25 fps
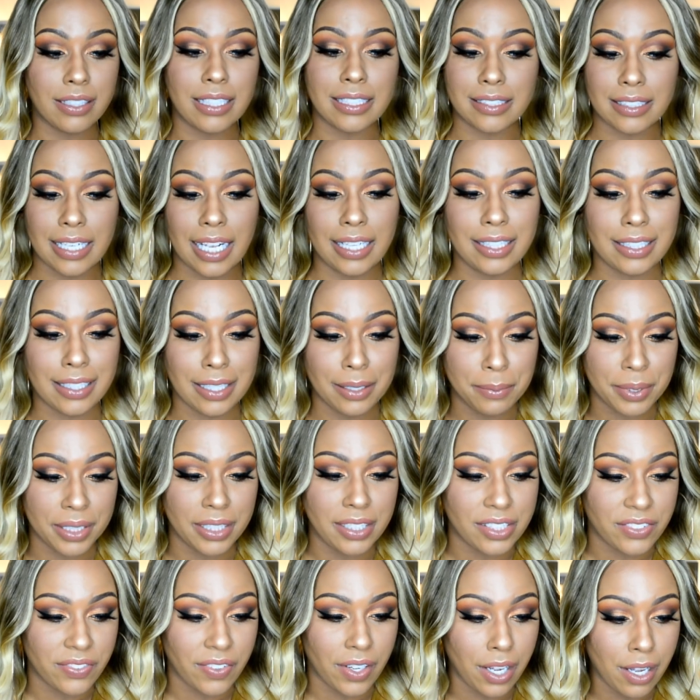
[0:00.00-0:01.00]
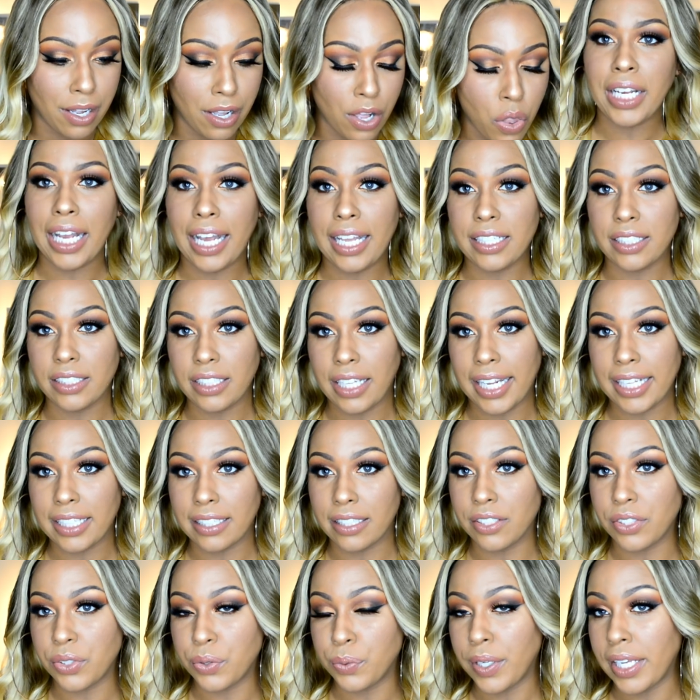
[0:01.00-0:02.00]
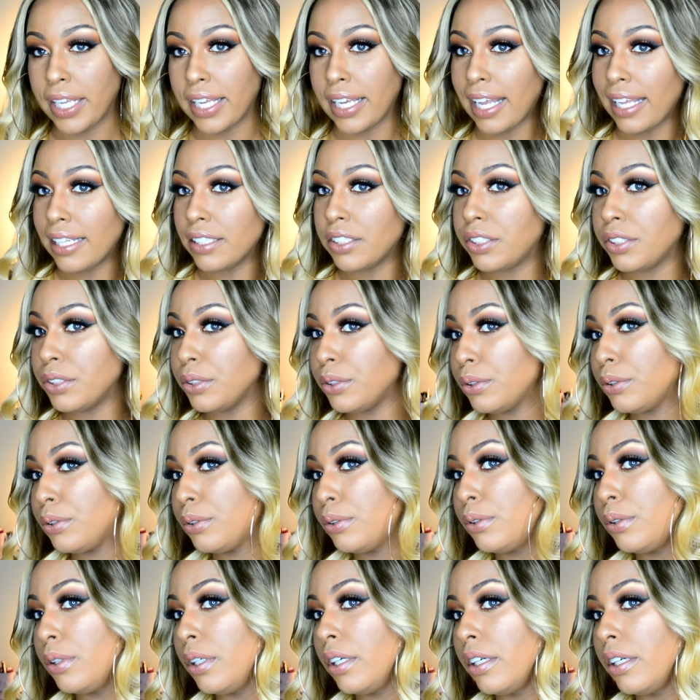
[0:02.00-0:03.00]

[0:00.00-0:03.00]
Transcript: It's not the company's fault. Kind of like this wig. I do